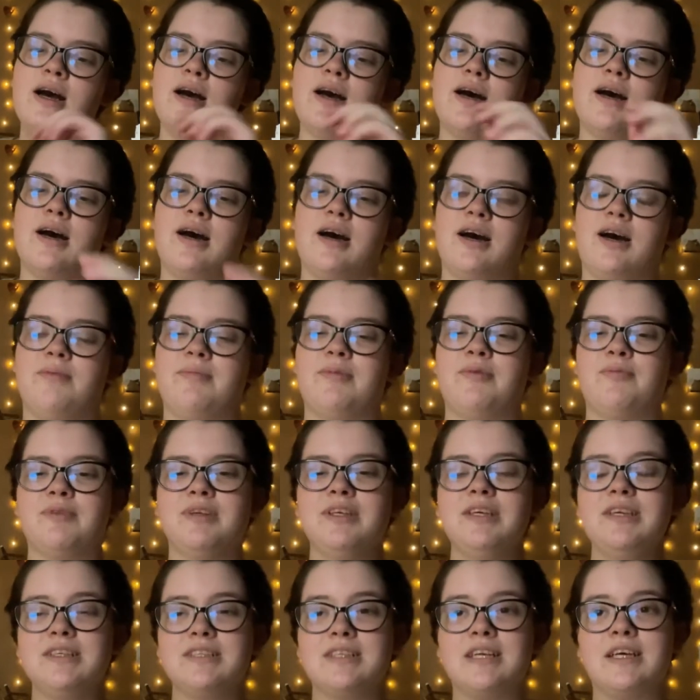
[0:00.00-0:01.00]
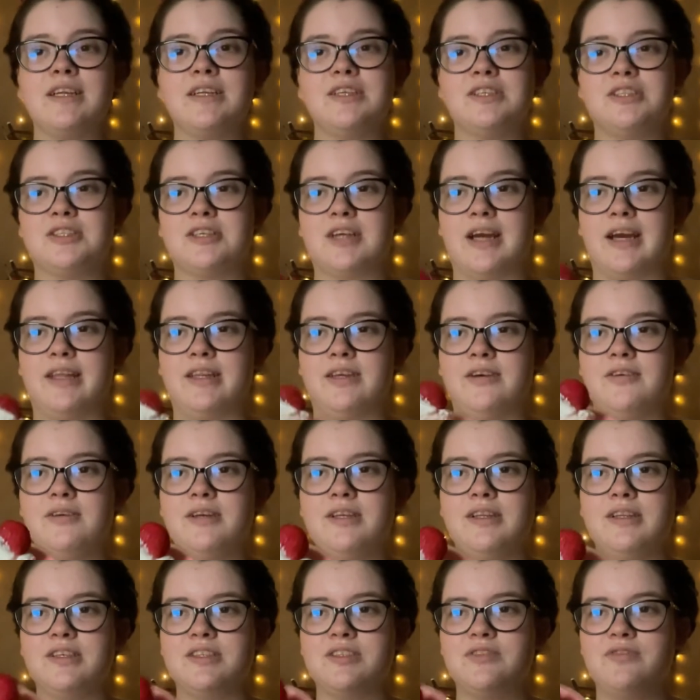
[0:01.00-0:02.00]
Um, I'm really excited to try it though. It
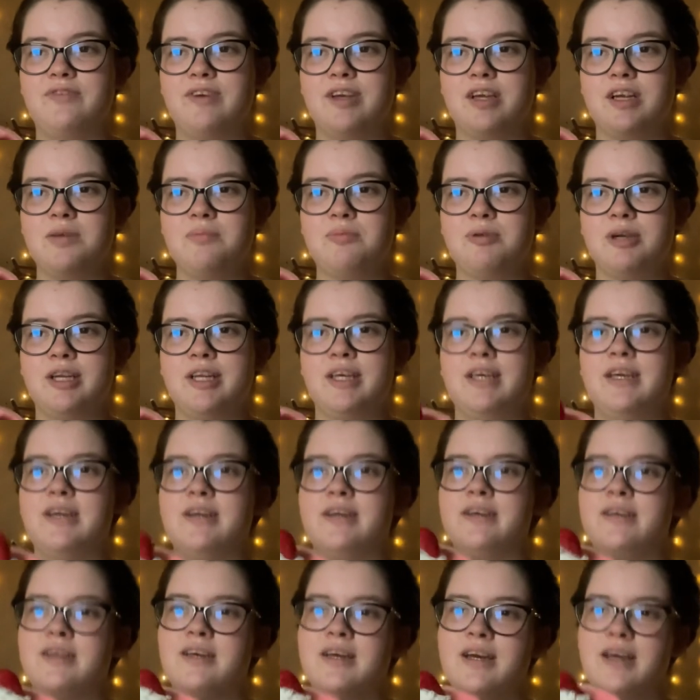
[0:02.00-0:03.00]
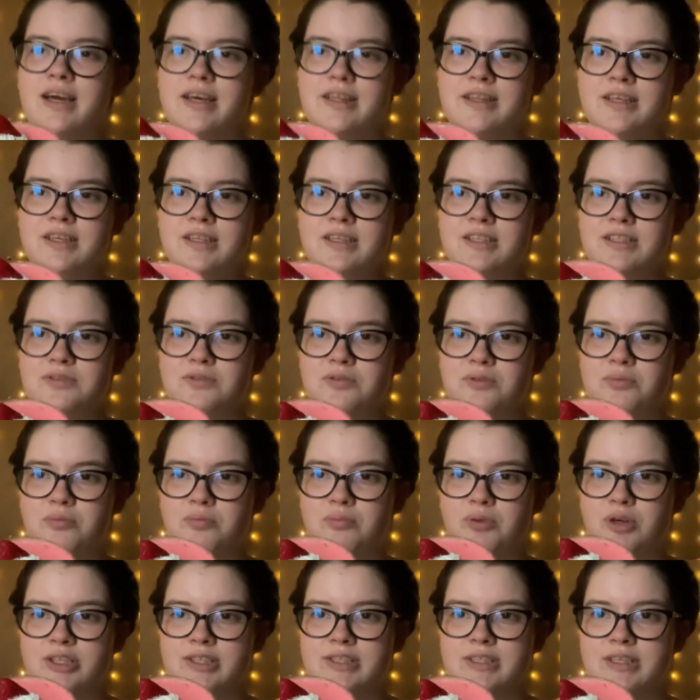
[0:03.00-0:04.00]
looks very pretty. I think this would
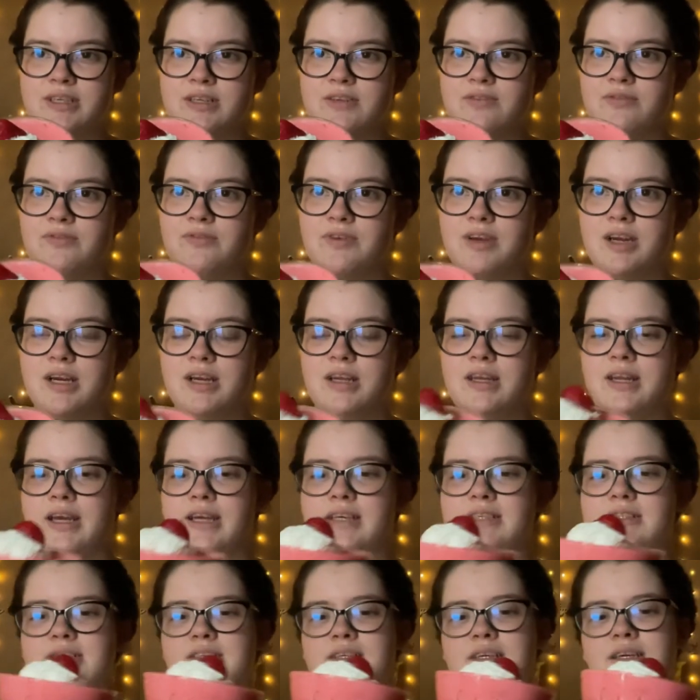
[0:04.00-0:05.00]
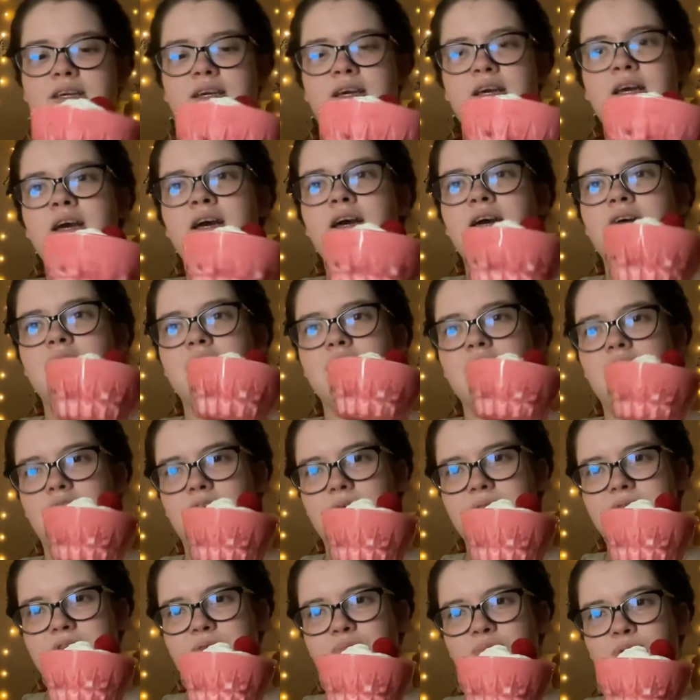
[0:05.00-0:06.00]
present very nicely. Um,
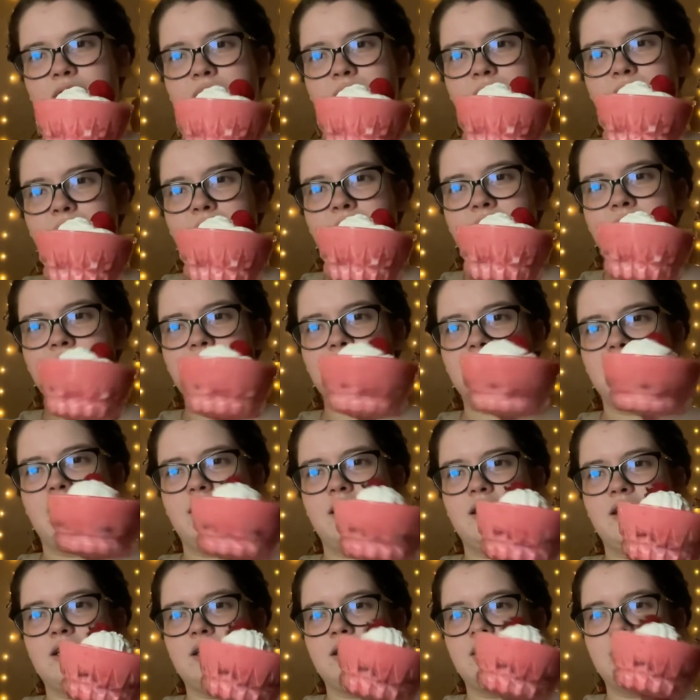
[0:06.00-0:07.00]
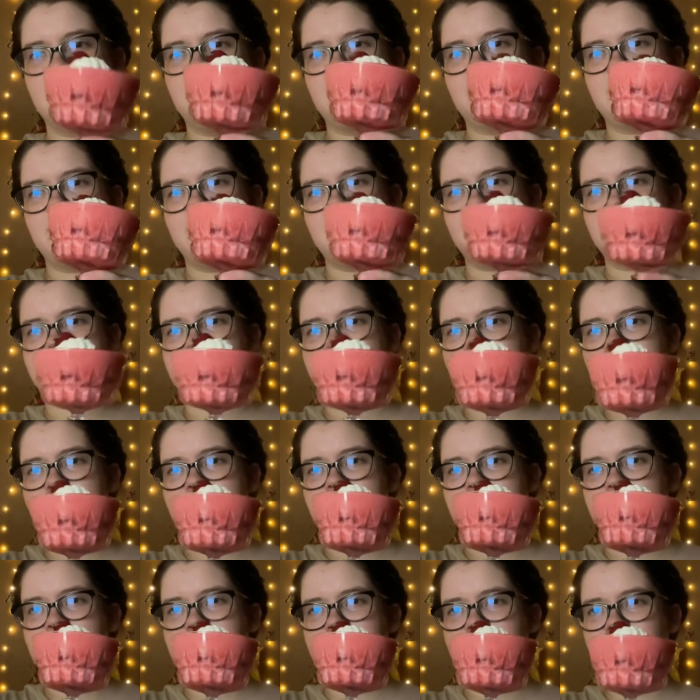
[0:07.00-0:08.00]
it's a bright pink color. These
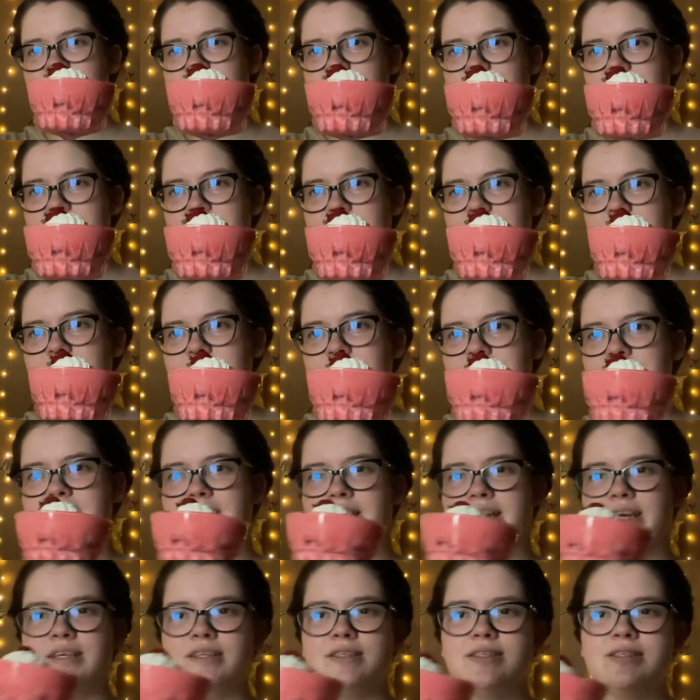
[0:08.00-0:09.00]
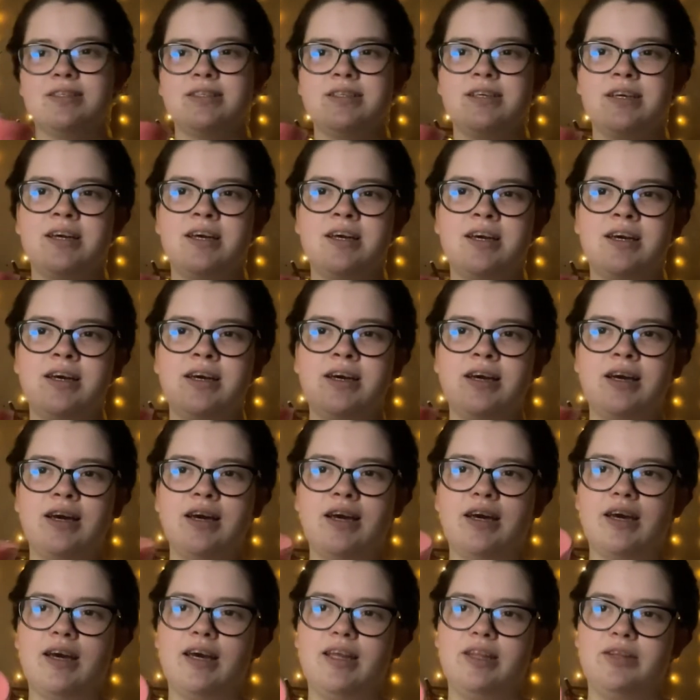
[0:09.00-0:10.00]
glasses make it look really nice.
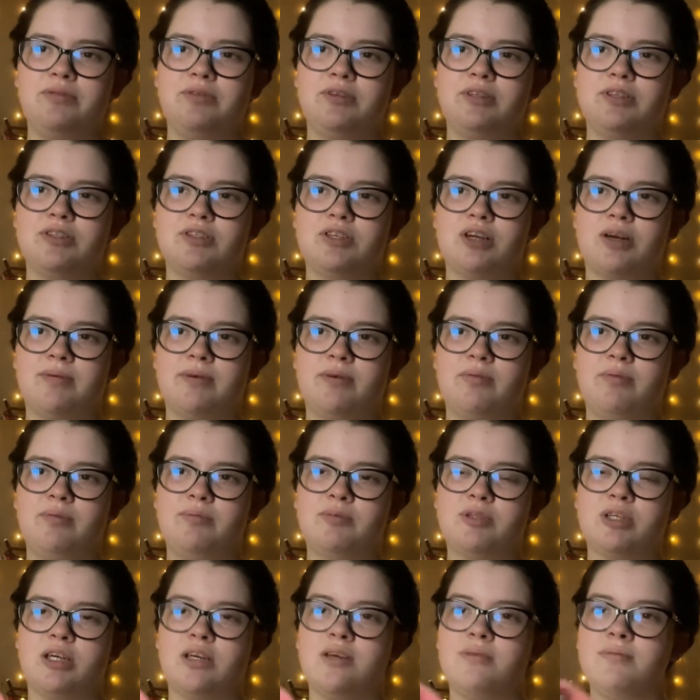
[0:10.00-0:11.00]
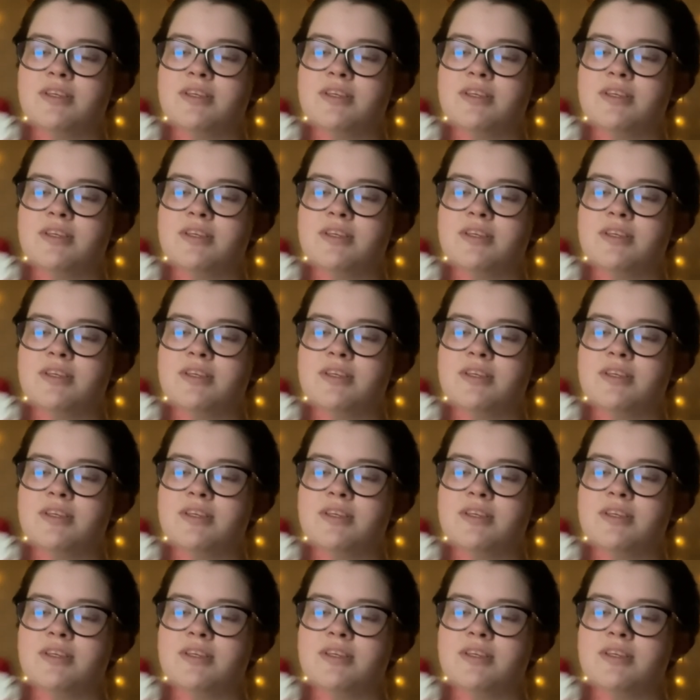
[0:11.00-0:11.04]
And the strawberry whipped cream.